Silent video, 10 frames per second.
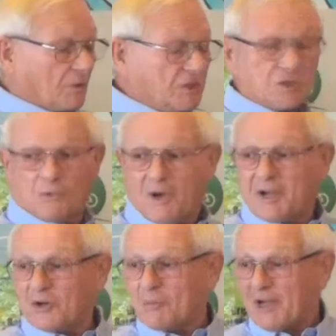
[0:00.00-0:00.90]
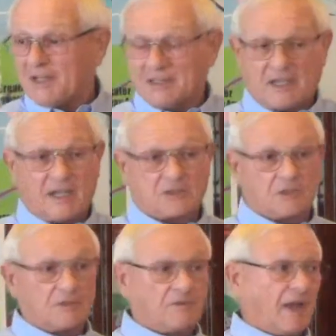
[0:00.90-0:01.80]
the reason why nobody attacks
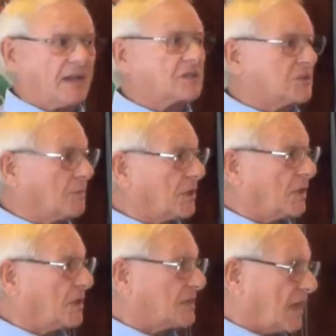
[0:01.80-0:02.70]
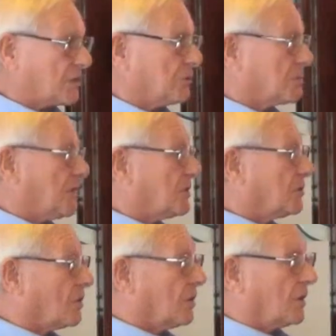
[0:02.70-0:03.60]
on the facts is because, as was
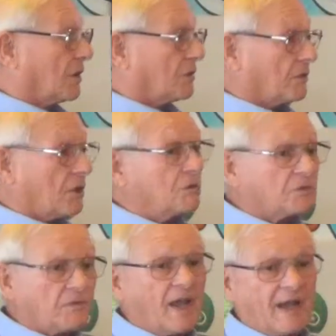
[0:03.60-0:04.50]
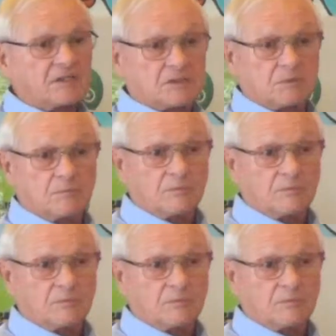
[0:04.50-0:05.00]
mentioned earlier, those facts,